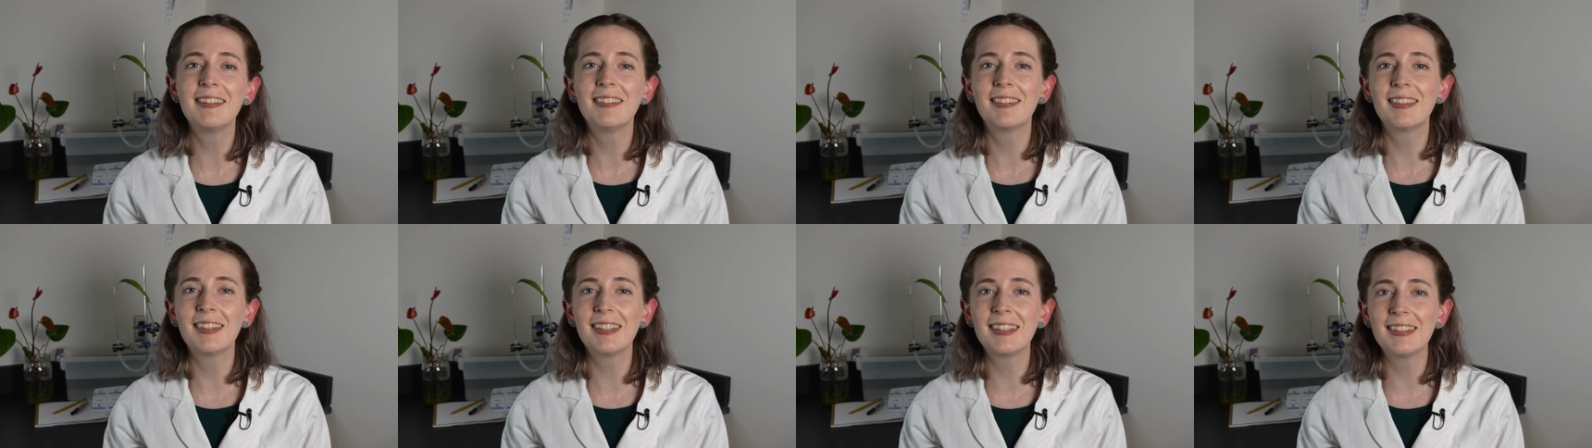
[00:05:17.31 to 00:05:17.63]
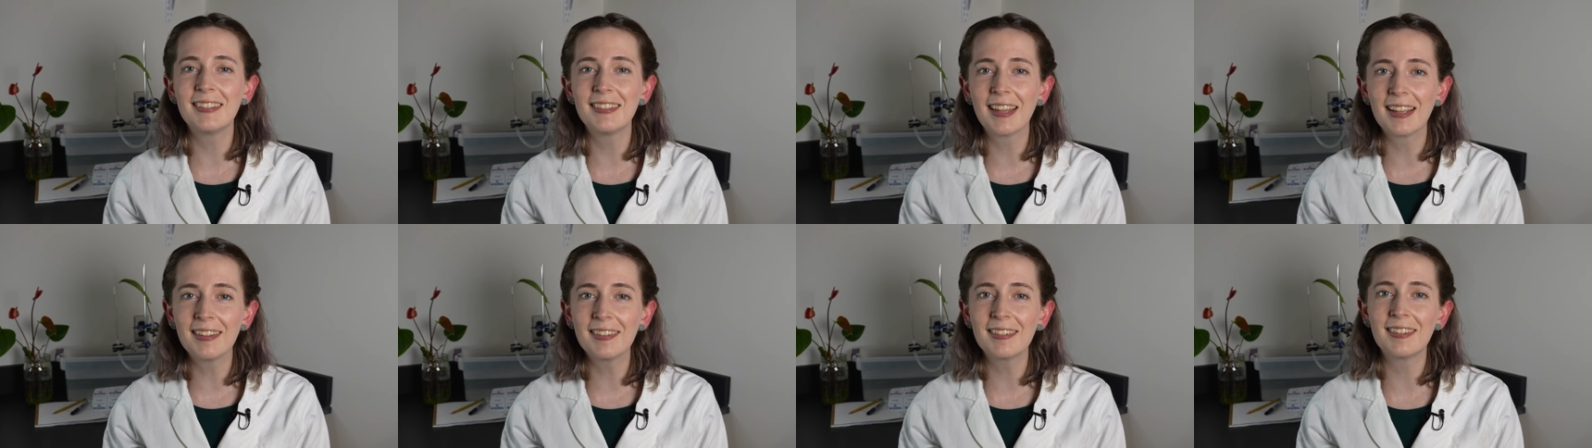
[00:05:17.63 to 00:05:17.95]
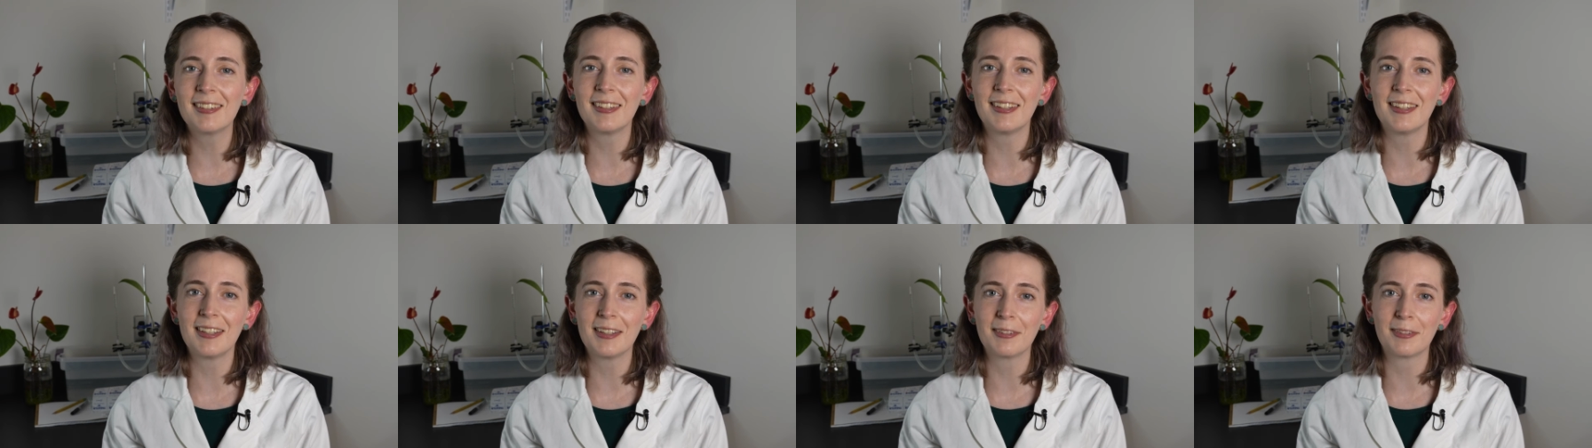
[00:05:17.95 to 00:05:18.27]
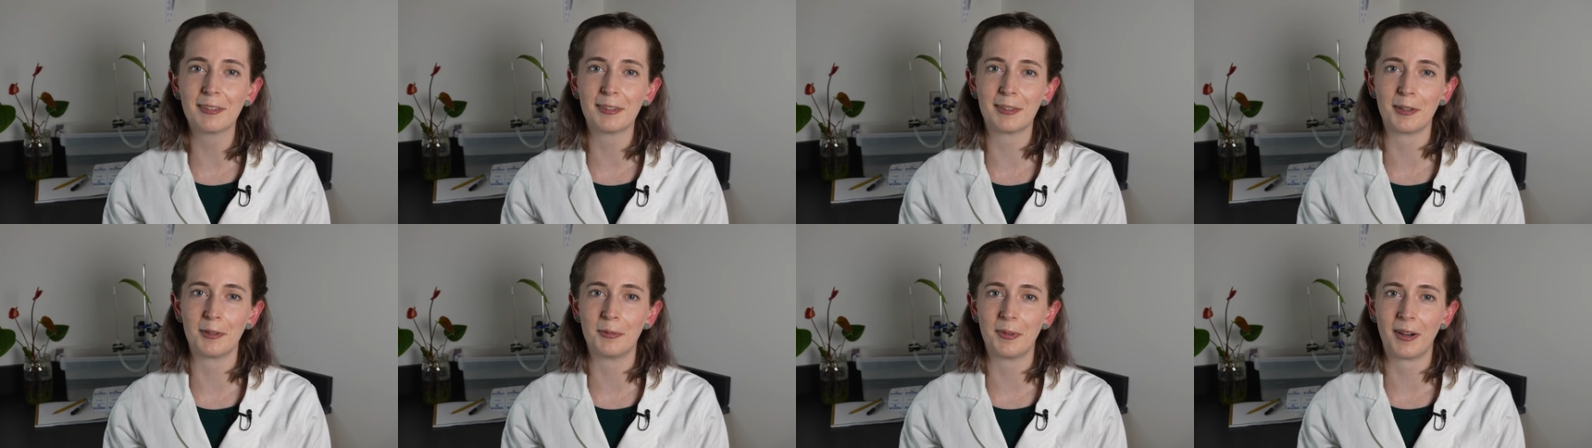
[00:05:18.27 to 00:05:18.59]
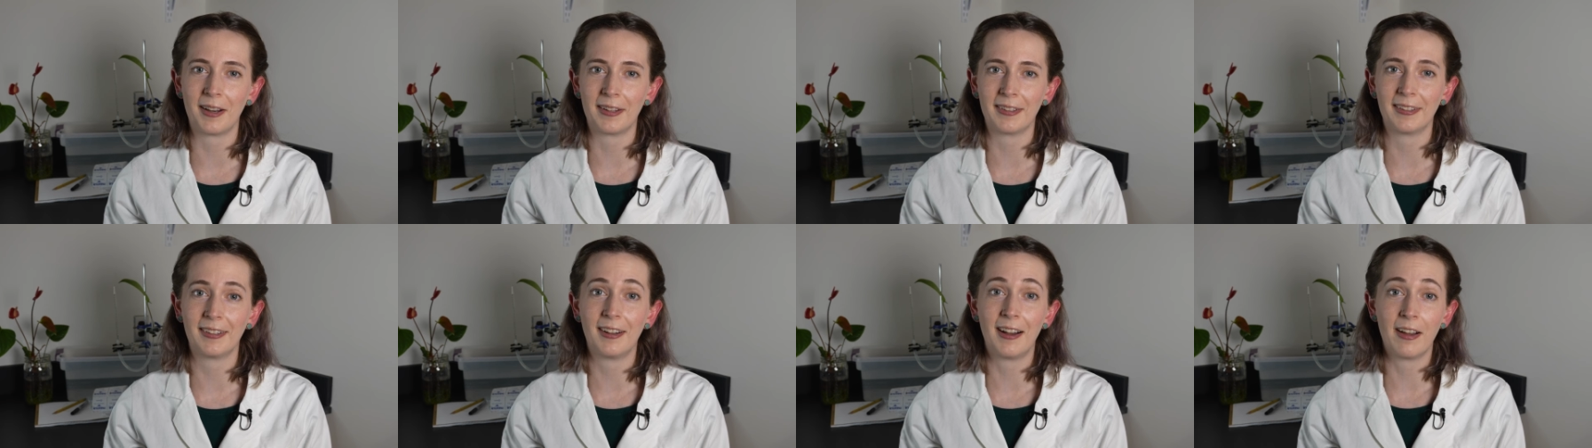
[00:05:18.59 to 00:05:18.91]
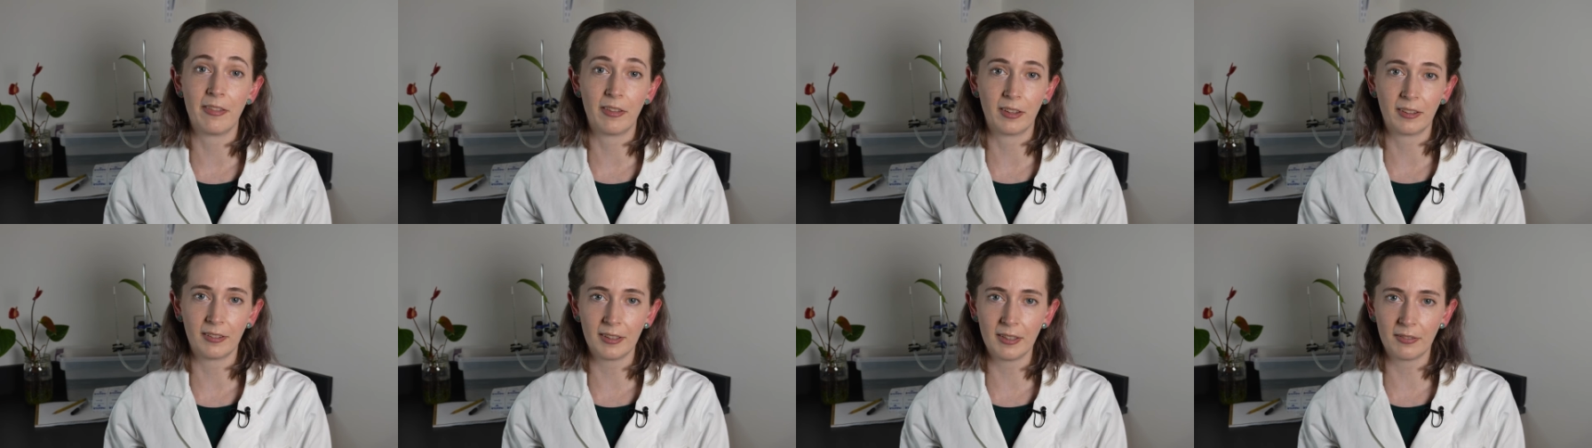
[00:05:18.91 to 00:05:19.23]
is the density of stomata
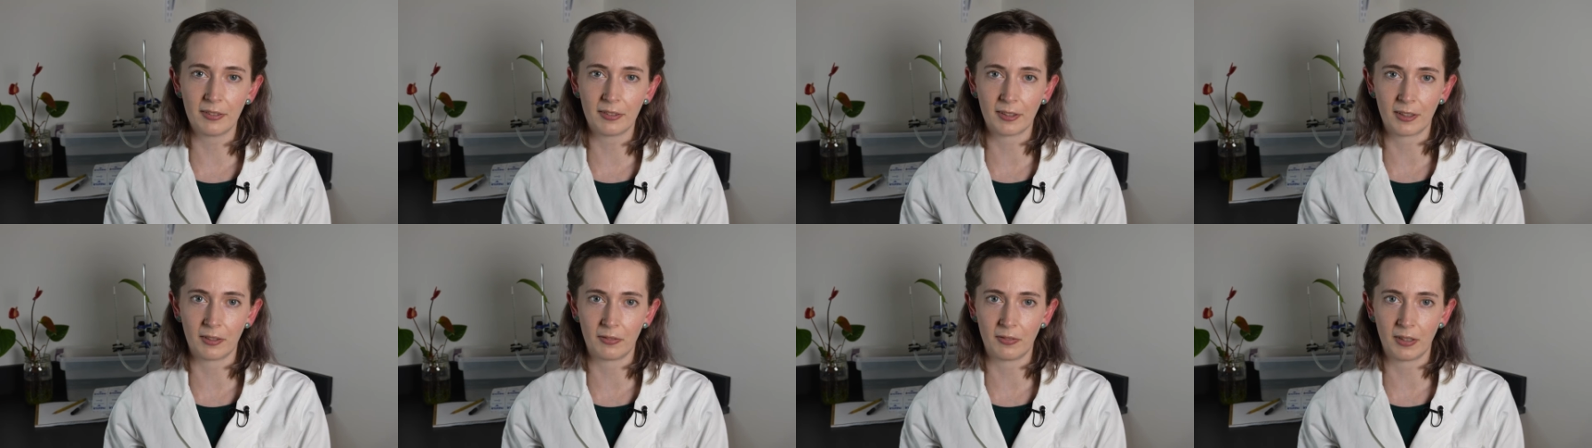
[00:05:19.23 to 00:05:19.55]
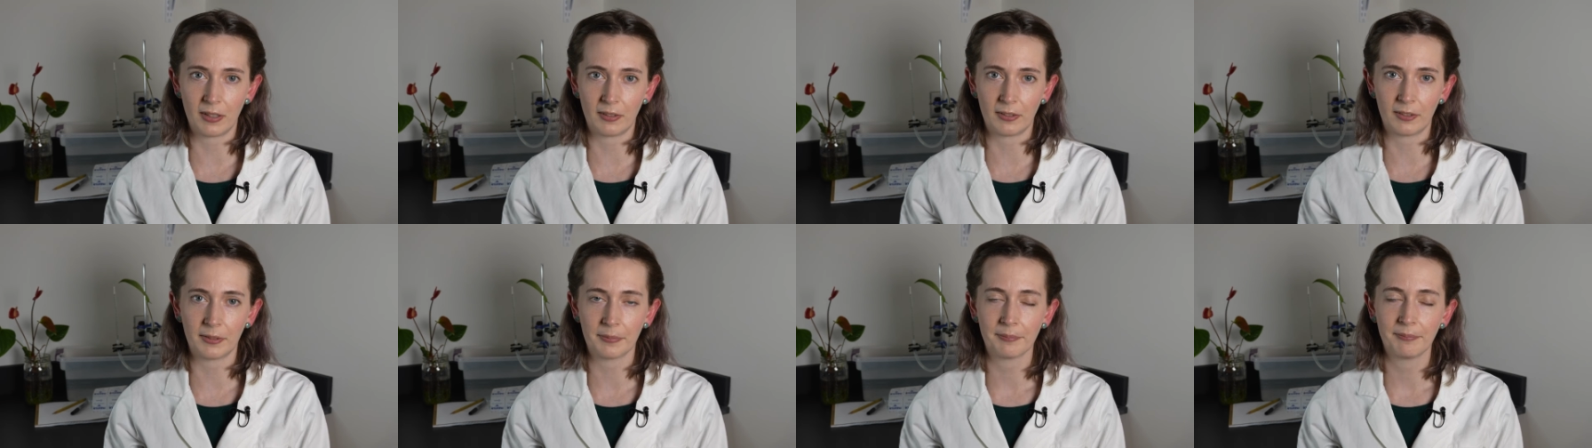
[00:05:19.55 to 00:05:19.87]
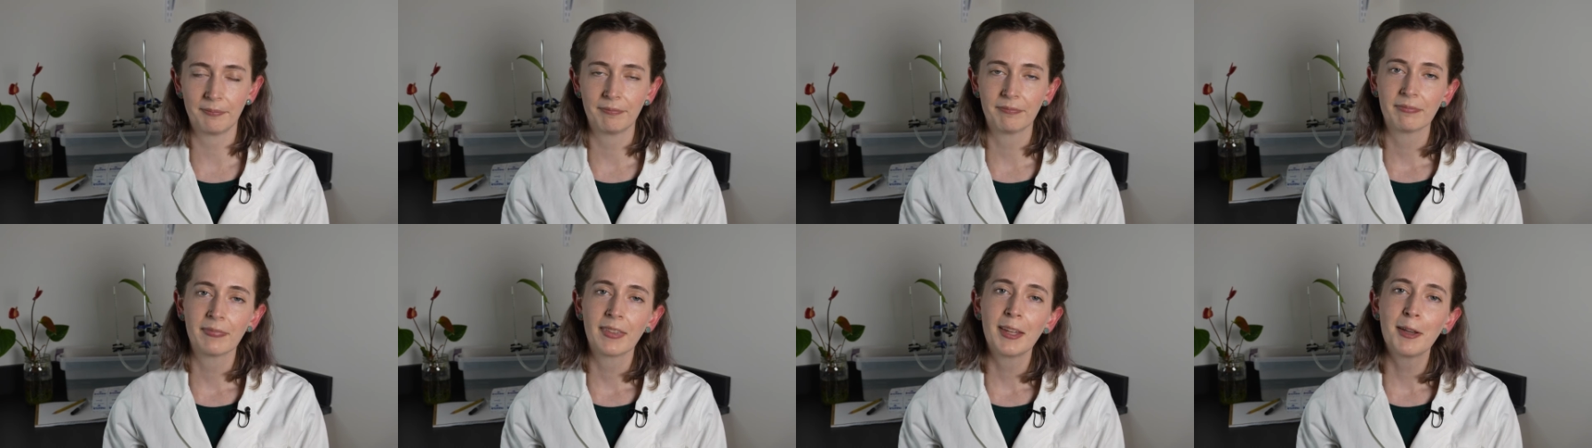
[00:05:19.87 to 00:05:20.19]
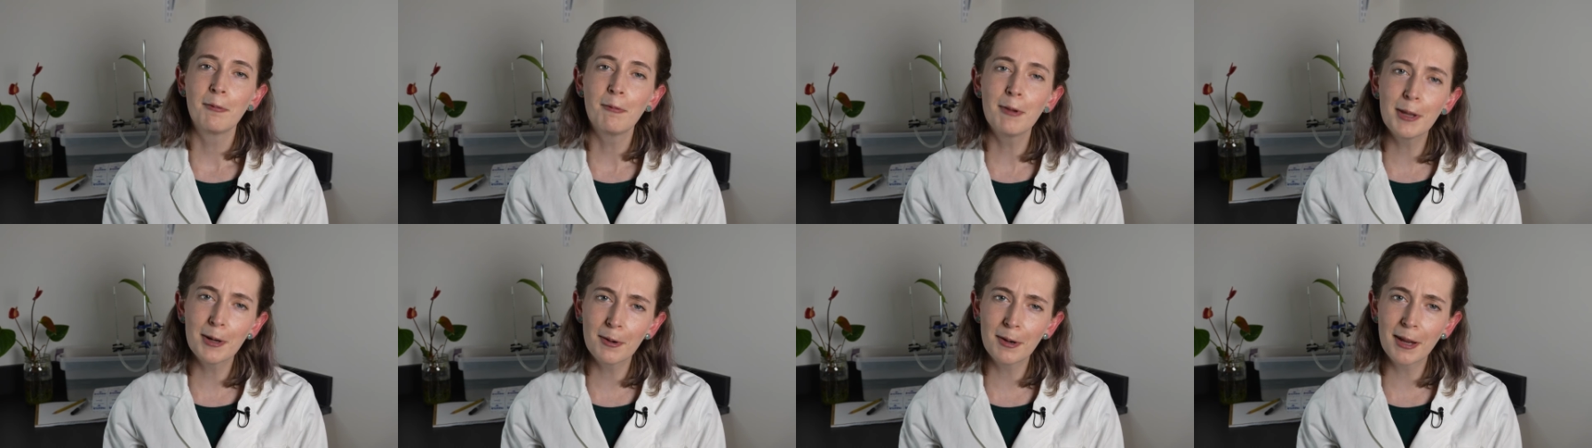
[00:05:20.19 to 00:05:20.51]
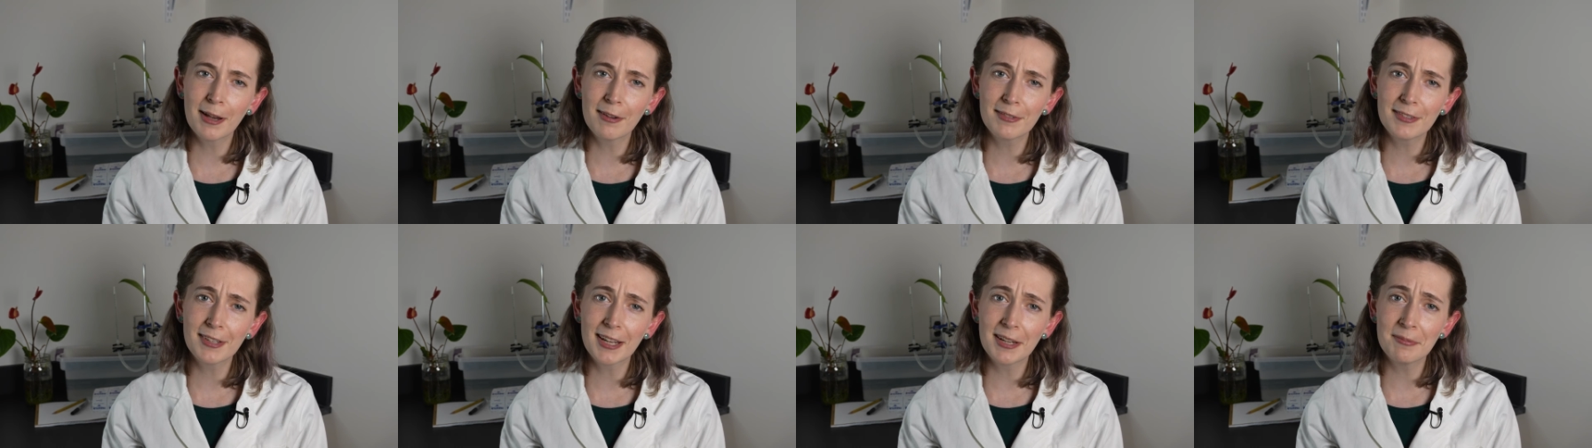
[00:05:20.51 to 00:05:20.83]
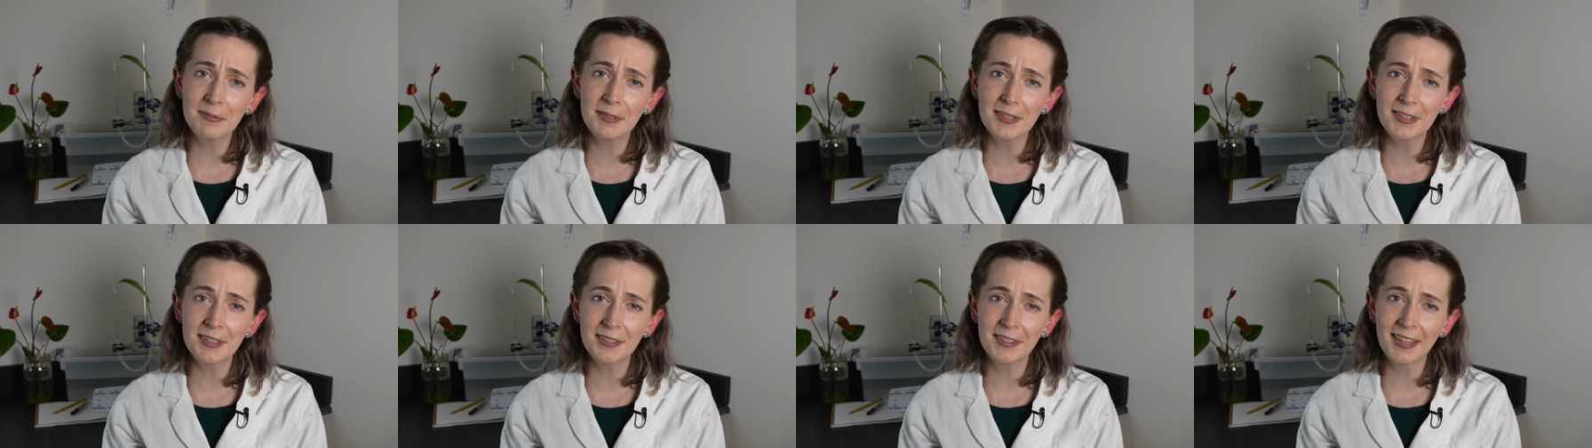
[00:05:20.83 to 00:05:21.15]
on the leaf surface, we don't have
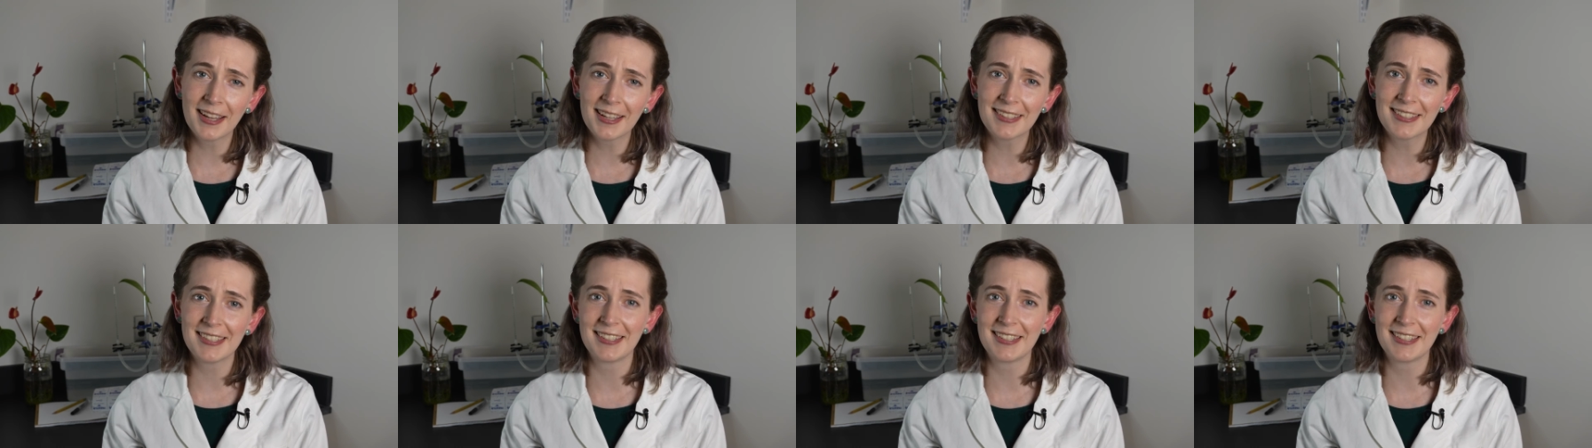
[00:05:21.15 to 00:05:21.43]
time to do that